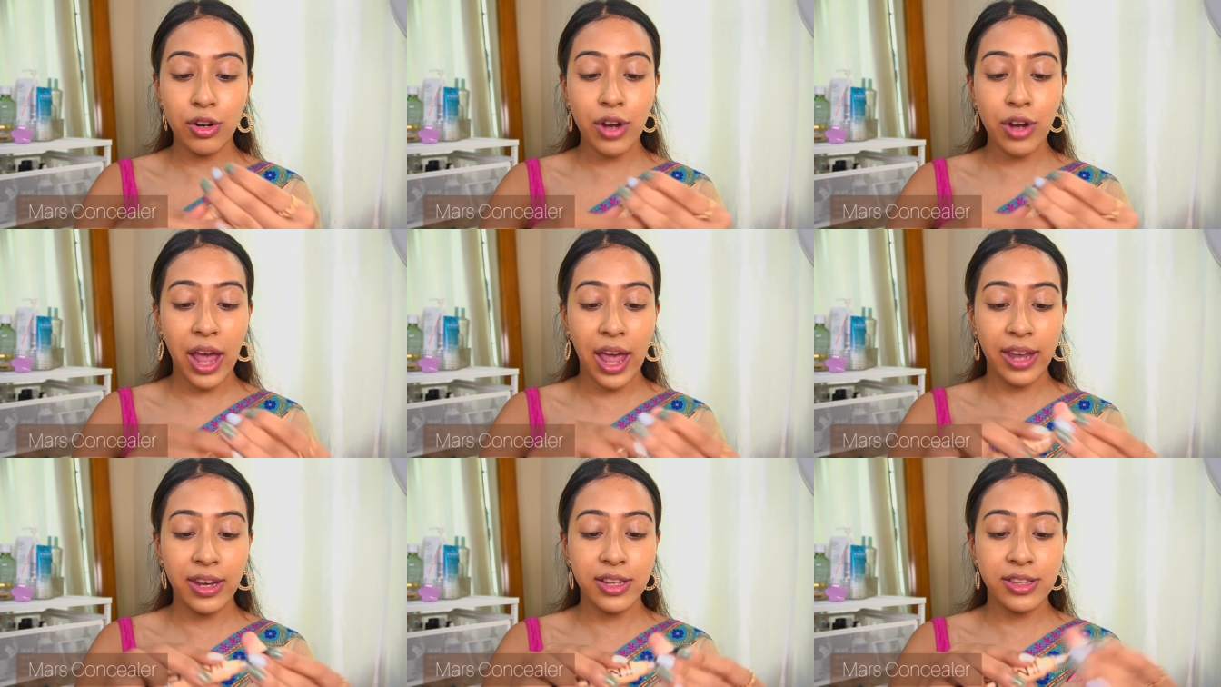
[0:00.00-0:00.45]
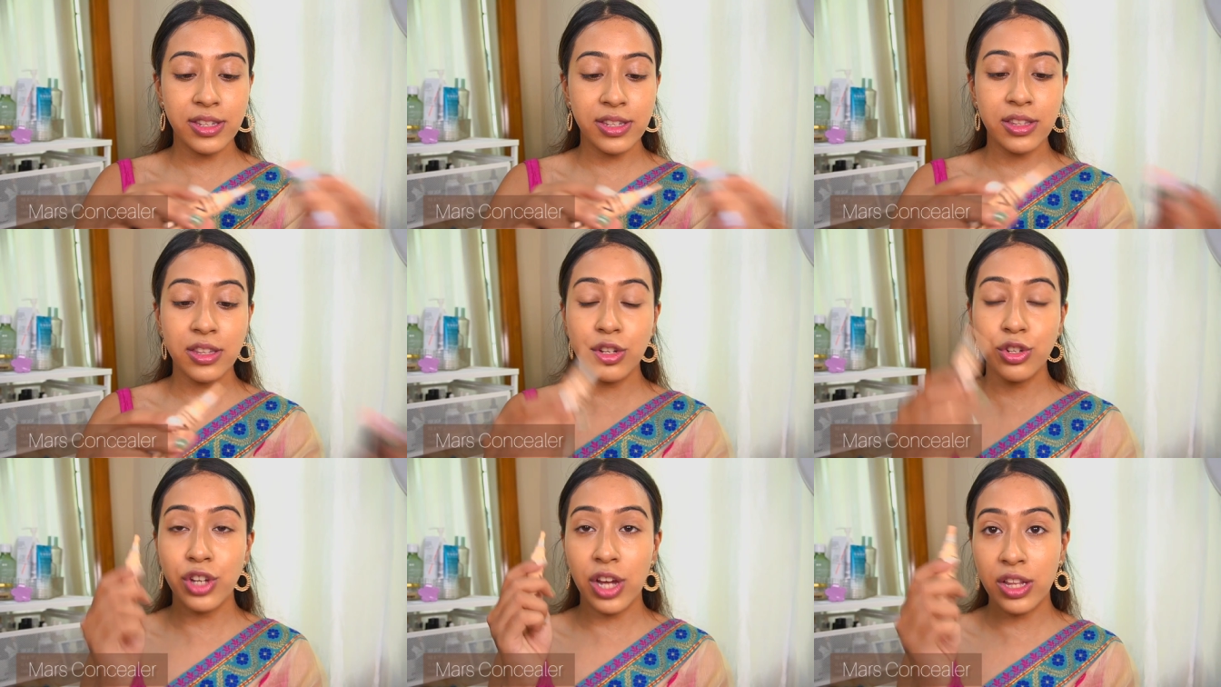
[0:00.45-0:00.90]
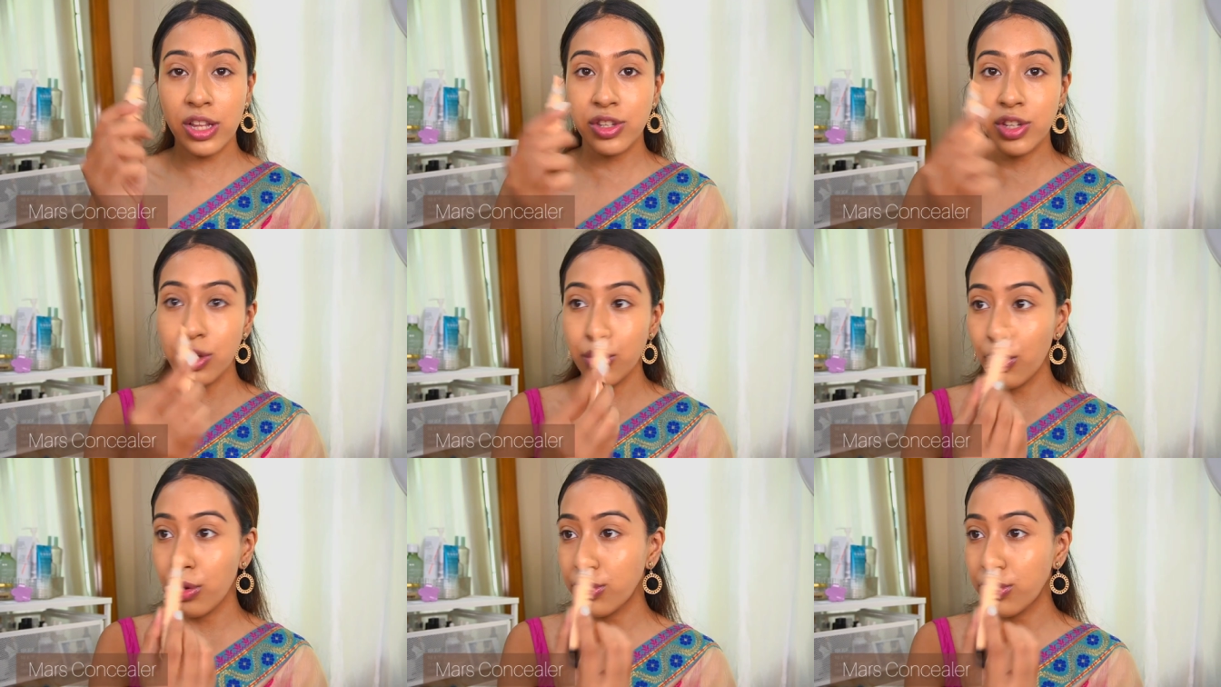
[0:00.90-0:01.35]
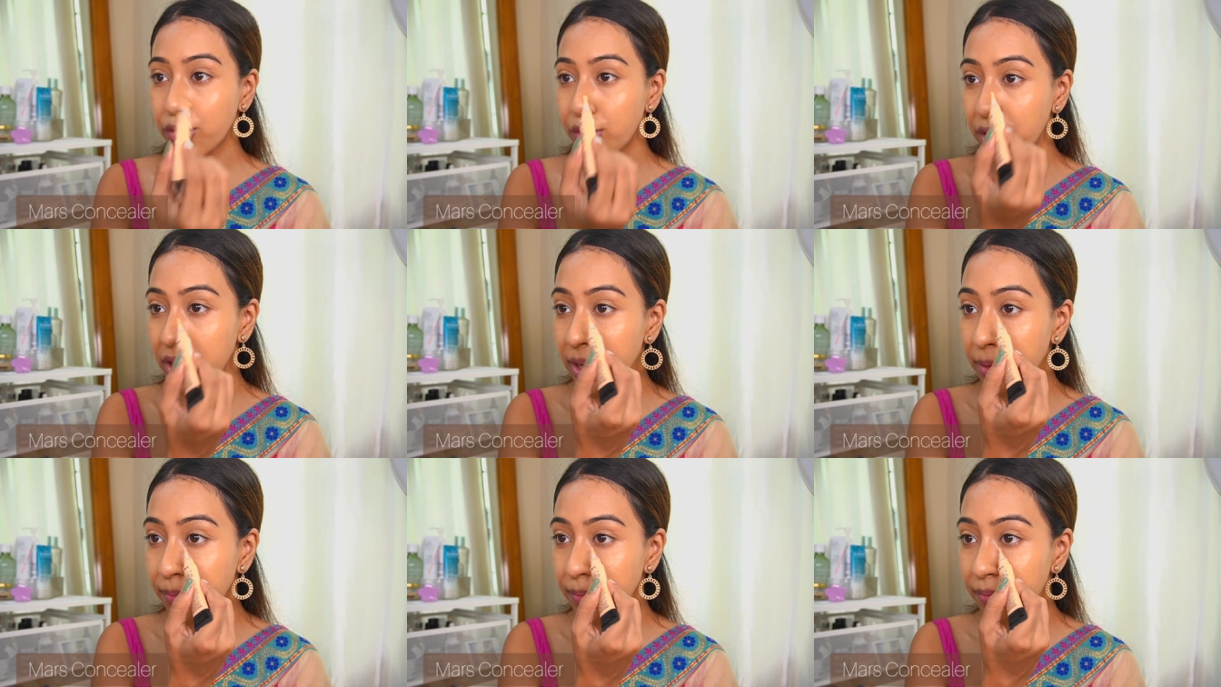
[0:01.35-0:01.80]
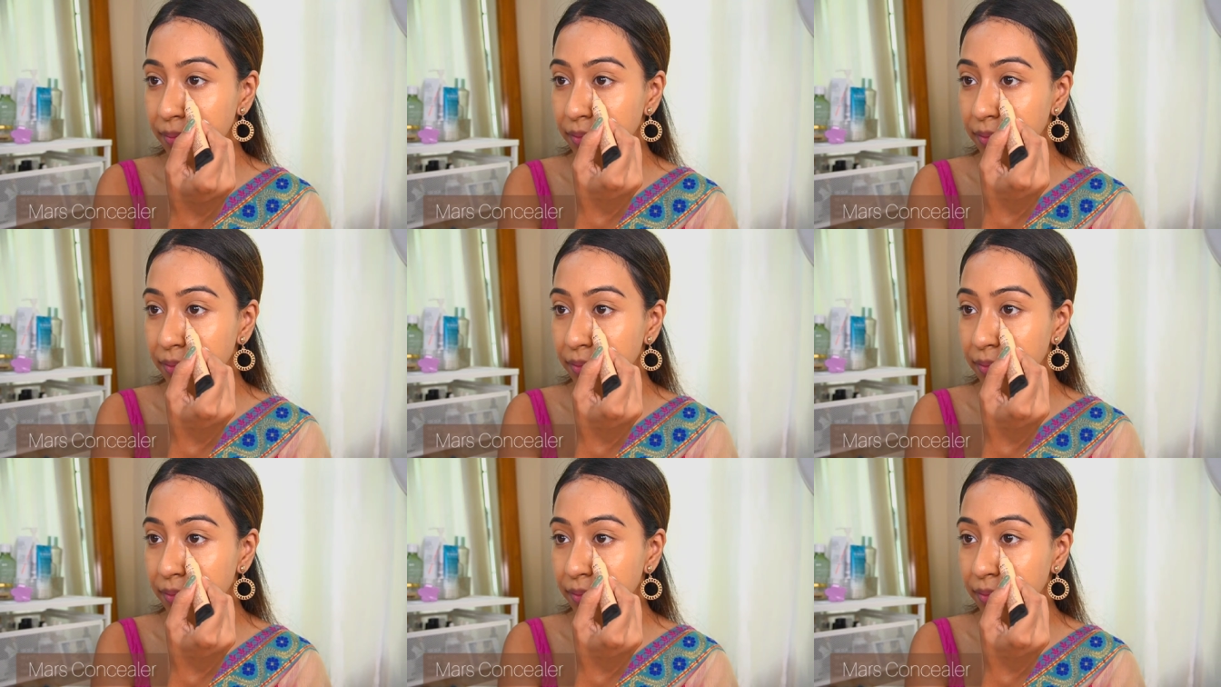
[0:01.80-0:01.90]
and it's in the shade 03.